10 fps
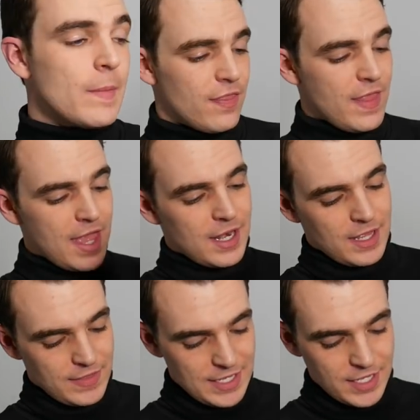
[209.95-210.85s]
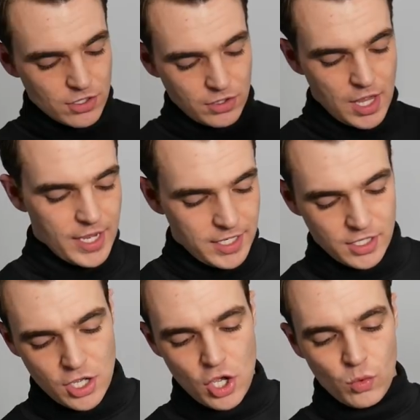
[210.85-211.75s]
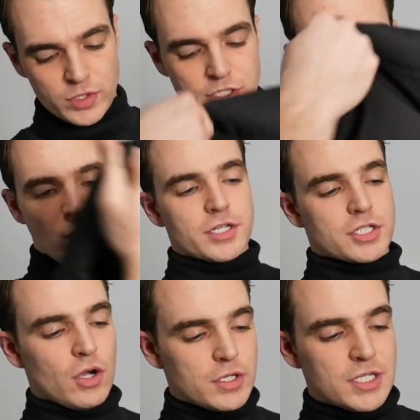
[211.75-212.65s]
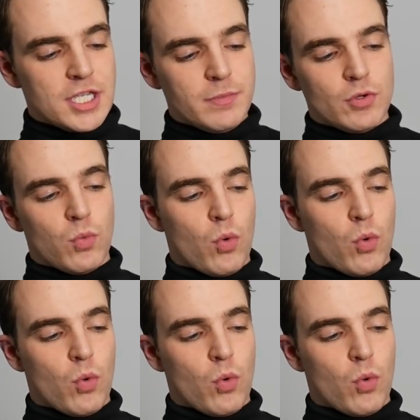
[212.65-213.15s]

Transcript: And then the inner lining, which is what is going to keep you